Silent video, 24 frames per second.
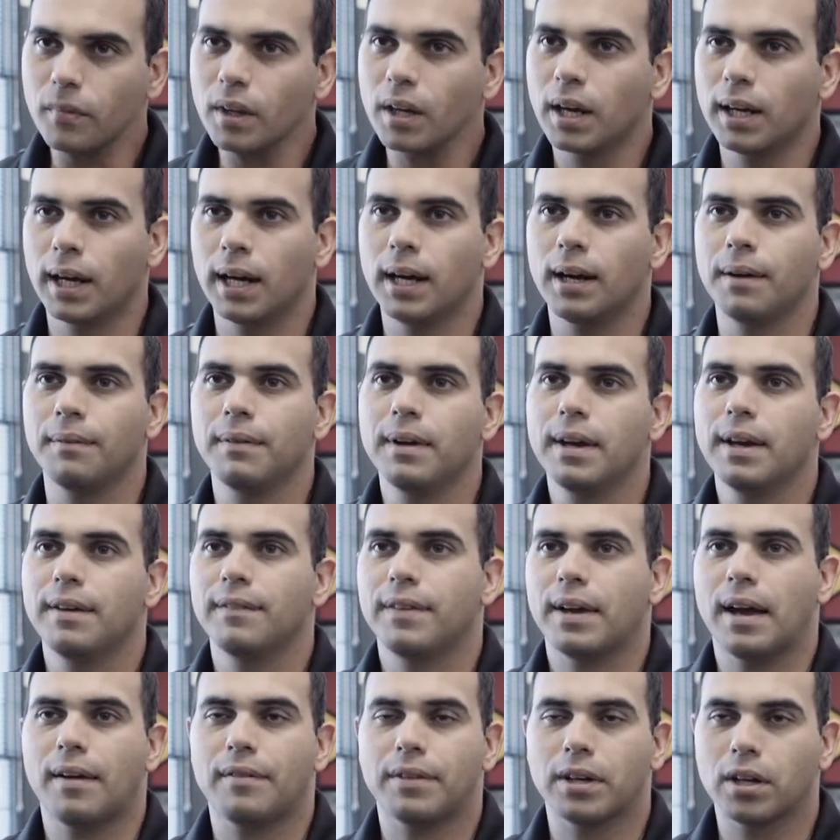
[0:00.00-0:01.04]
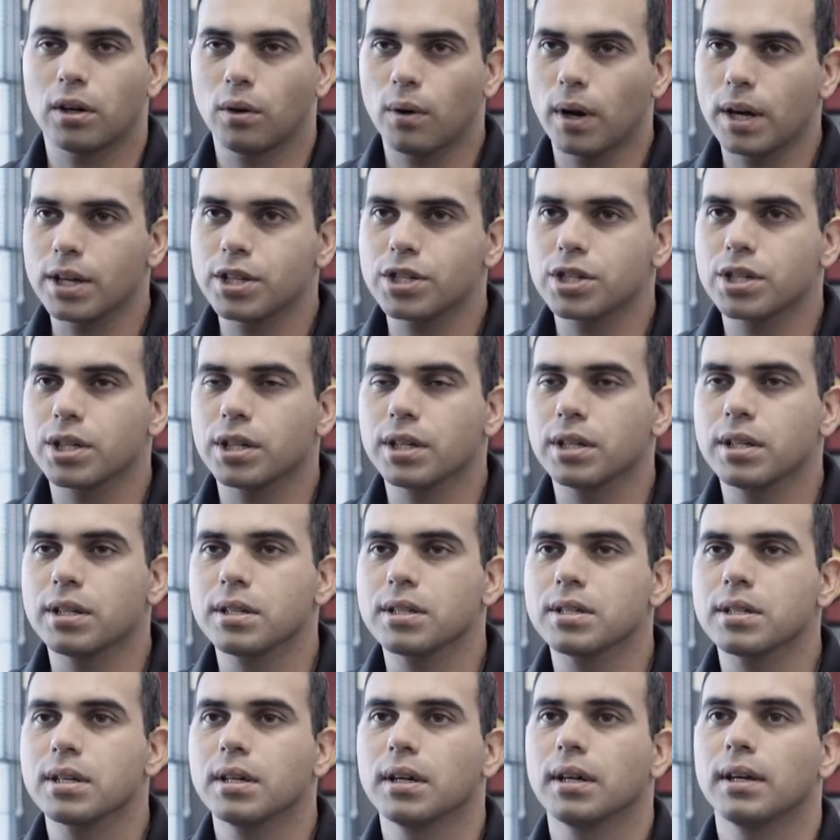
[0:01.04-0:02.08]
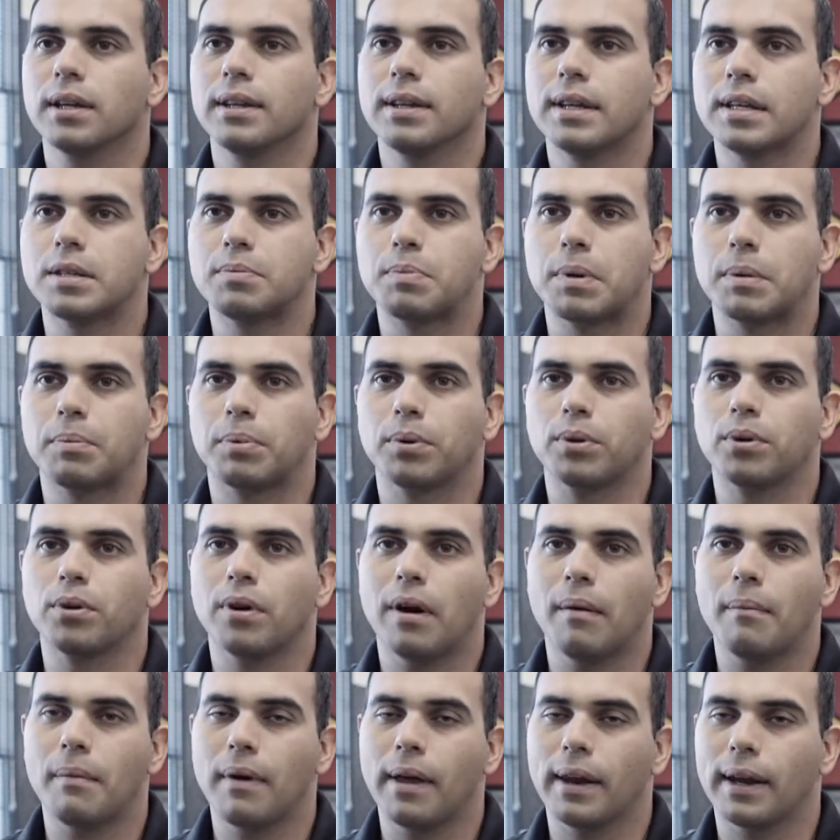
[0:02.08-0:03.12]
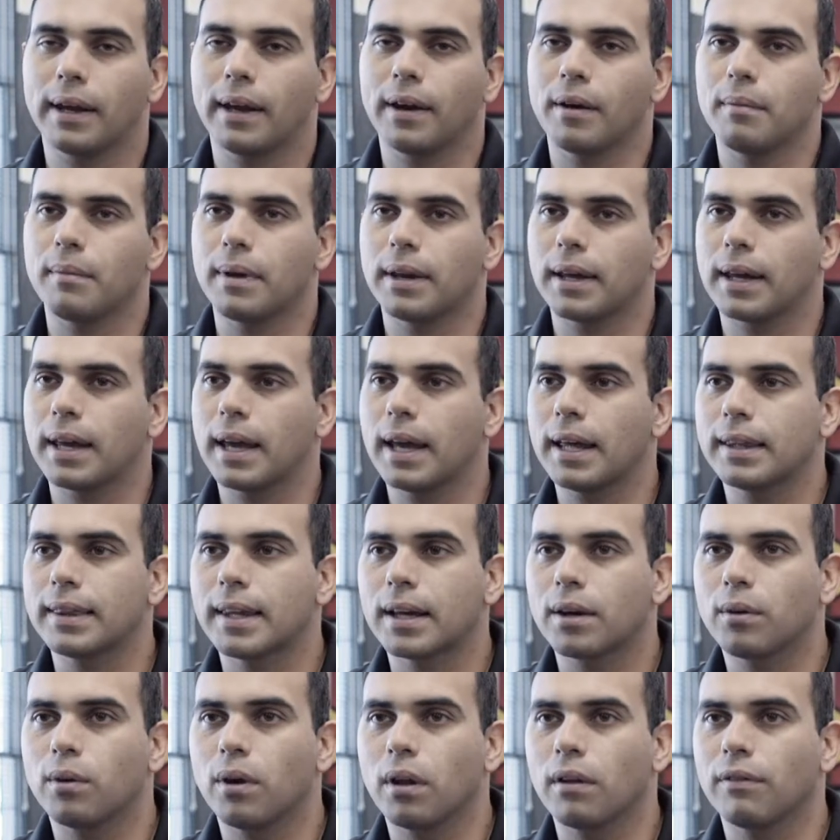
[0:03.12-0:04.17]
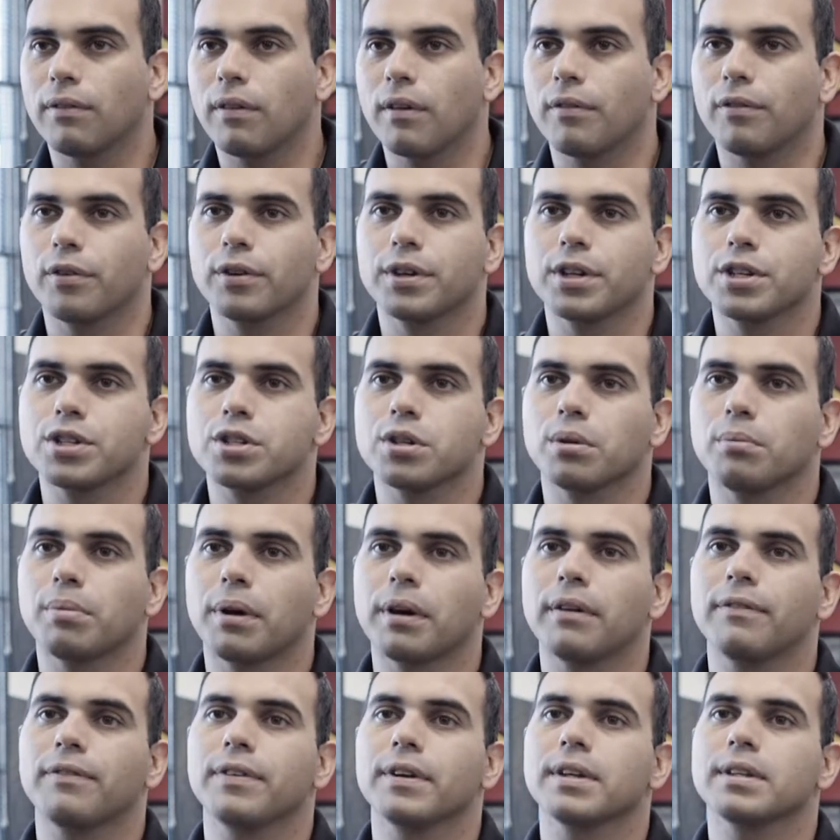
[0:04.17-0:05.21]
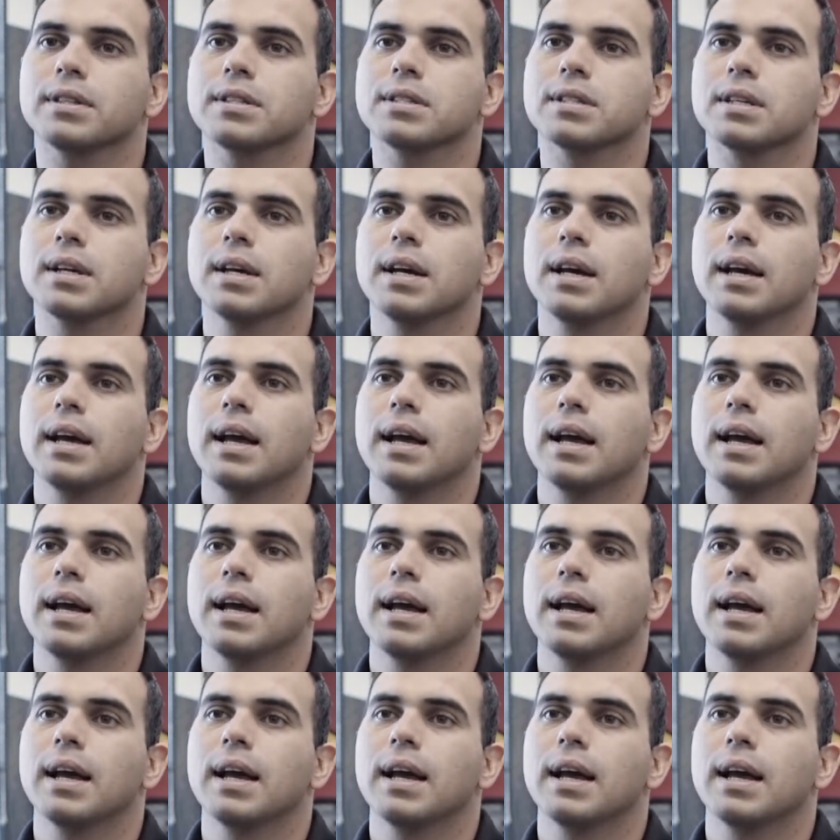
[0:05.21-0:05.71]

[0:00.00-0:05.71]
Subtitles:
If you have any questions, these people who have Medicare and Medicaid, they qualify for additional benefits,